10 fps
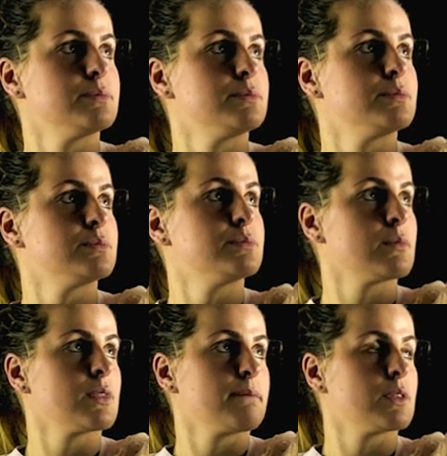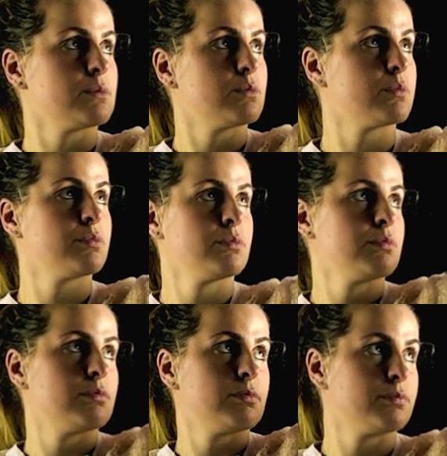Nobody speaks.